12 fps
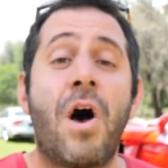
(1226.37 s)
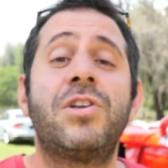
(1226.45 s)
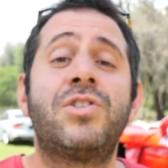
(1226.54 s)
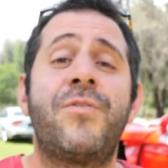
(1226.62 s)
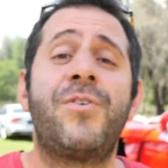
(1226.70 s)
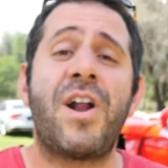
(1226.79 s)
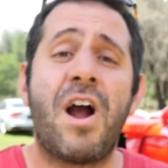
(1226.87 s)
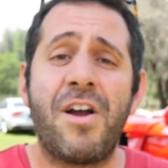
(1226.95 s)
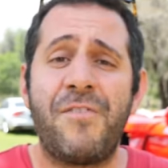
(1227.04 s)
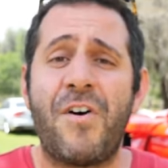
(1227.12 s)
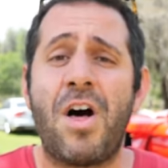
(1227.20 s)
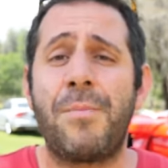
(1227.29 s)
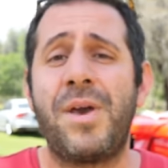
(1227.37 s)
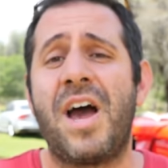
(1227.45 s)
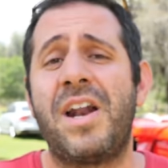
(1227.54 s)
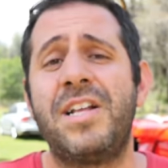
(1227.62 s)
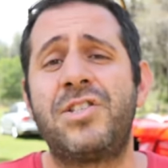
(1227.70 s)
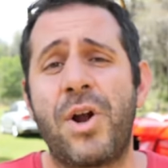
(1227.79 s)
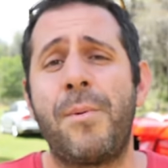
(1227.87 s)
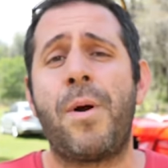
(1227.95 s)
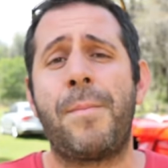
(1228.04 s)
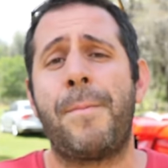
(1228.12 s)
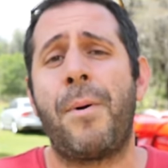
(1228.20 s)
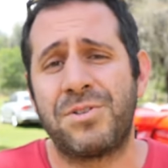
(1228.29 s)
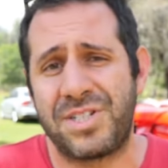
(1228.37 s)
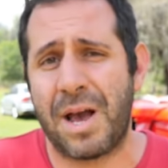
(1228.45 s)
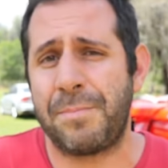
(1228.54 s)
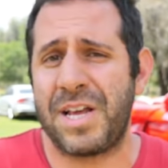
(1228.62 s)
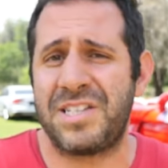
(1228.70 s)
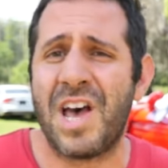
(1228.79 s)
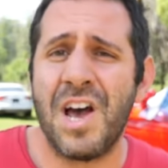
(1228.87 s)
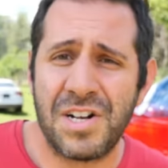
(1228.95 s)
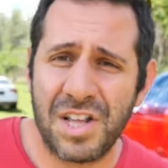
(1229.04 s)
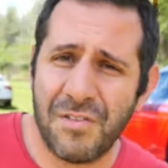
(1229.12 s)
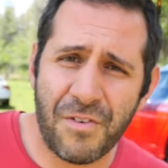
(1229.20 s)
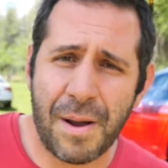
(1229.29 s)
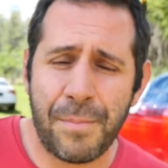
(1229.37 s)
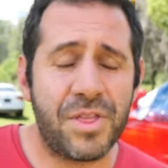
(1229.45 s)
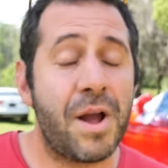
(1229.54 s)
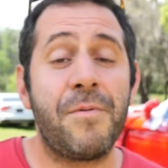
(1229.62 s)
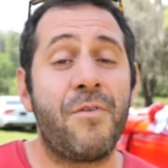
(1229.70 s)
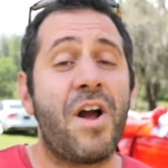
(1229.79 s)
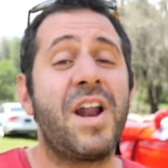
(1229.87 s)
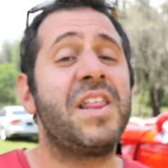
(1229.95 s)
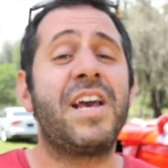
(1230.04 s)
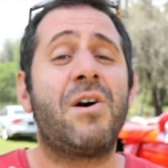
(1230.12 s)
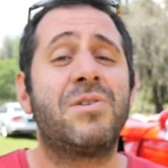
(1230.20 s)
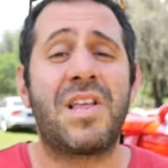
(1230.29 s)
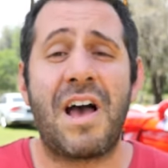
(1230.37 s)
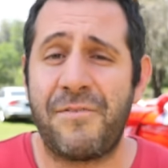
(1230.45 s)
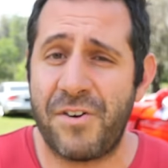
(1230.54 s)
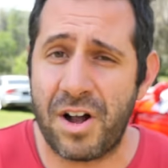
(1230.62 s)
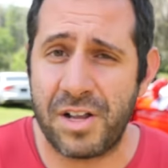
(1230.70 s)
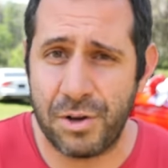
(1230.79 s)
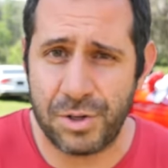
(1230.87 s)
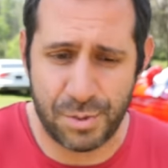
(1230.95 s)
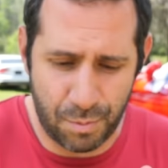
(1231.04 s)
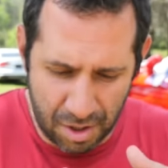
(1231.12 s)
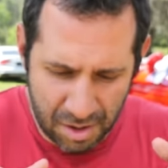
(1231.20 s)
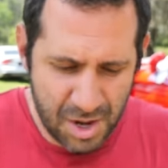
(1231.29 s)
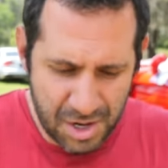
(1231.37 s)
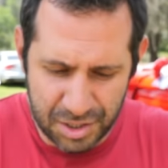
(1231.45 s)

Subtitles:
Also, if you're not already following me on Instagram, where I've been posting updates to the Viper there before anything goes live here on YouTube, well,